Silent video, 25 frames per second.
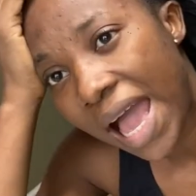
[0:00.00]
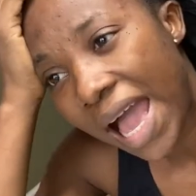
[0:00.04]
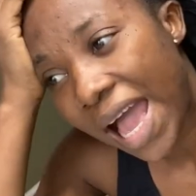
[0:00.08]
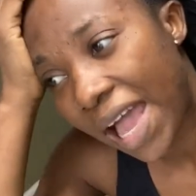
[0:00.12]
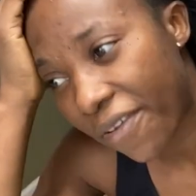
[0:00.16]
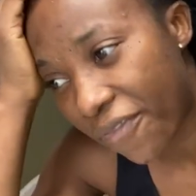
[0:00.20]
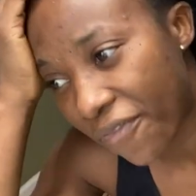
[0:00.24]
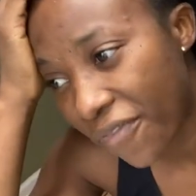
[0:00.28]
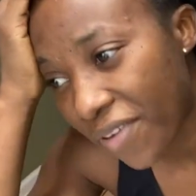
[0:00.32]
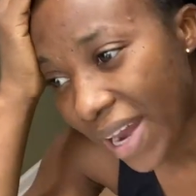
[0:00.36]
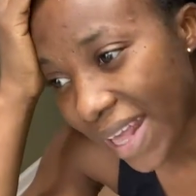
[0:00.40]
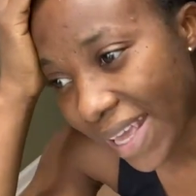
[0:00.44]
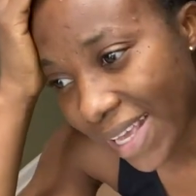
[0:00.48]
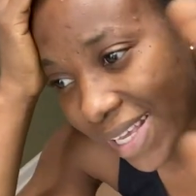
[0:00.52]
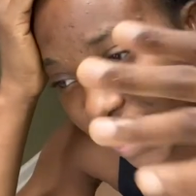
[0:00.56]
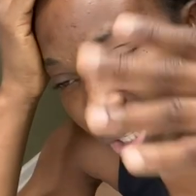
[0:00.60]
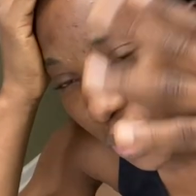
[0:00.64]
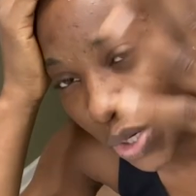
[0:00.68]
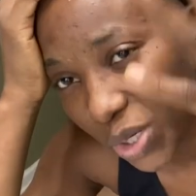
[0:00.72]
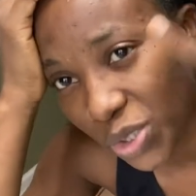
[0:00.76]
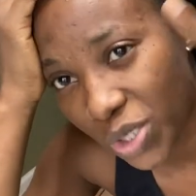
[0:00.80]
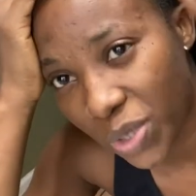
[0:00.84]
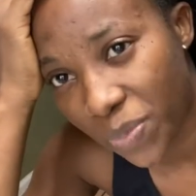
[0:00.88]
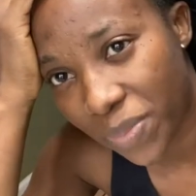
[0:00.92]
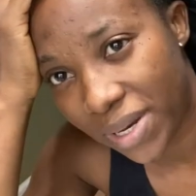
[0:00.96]
I feel like it's
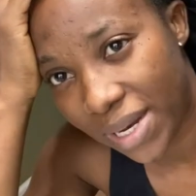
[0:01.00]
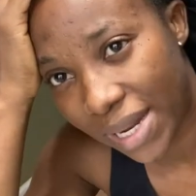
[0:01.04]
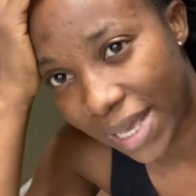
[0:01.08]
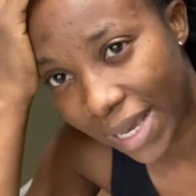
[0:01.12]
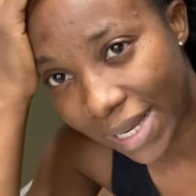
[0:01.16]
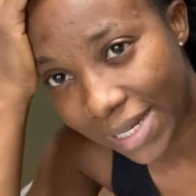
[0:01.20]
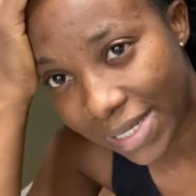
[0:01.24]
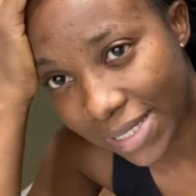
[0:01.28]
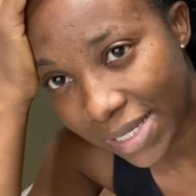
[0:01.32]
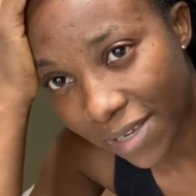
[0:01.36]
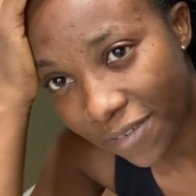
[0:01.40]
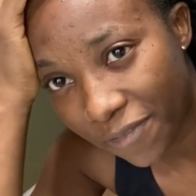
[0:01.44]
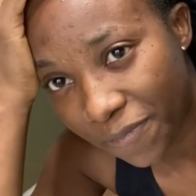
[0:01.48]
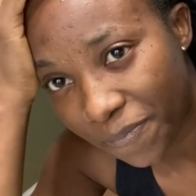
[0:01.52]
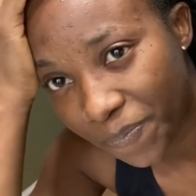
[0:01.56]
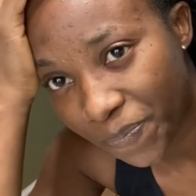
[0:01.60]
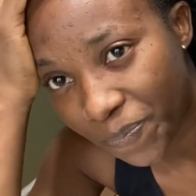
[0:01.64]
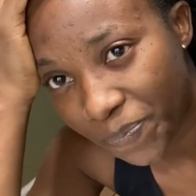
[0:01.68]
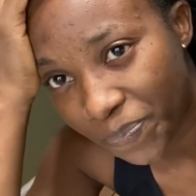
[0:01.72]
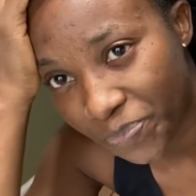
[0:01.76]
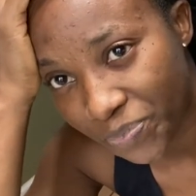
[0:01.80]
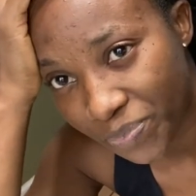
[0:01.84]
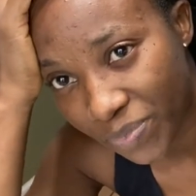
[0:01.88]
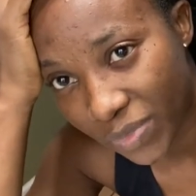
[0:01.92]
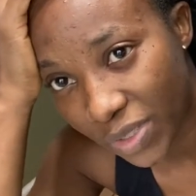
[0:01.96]
going to be negative,
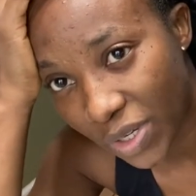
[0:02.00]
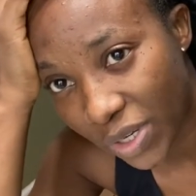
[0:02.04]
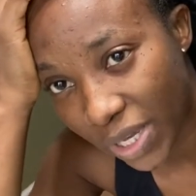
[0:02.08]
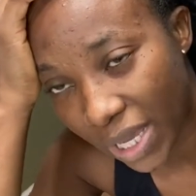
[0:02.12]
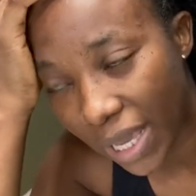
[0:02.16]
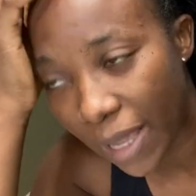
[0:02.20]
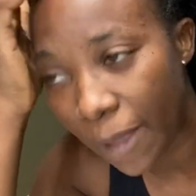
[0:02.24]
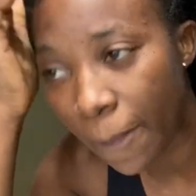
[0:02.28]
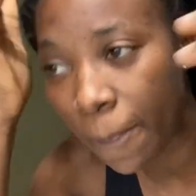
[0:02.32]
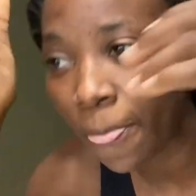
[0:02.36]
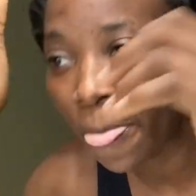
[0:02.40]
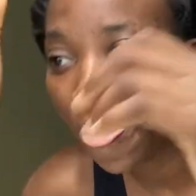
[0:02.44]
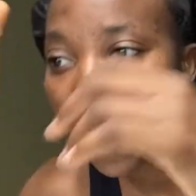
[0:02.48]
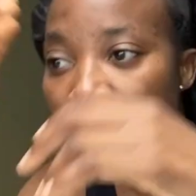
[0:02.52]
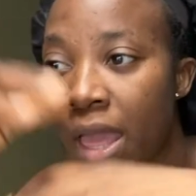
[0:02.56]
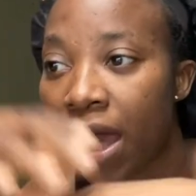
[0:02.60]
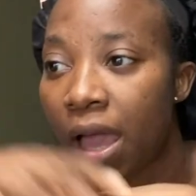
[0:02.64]
okay?